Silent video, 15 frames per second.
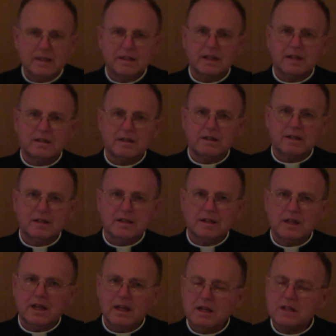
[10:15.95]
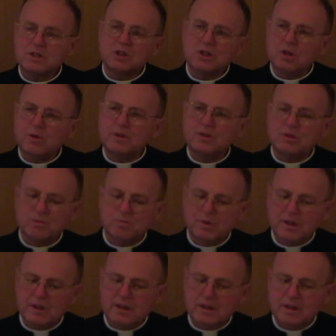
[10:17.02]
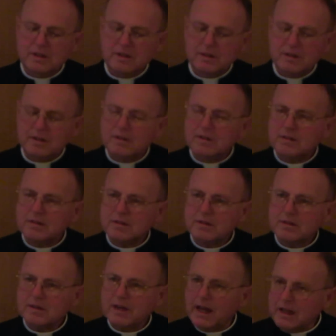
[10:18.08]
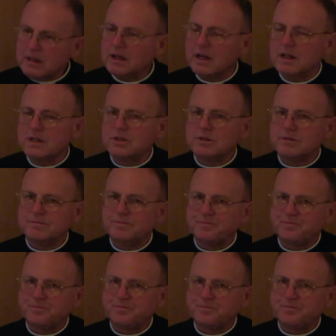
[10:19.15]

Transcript: that he is going to be canonized.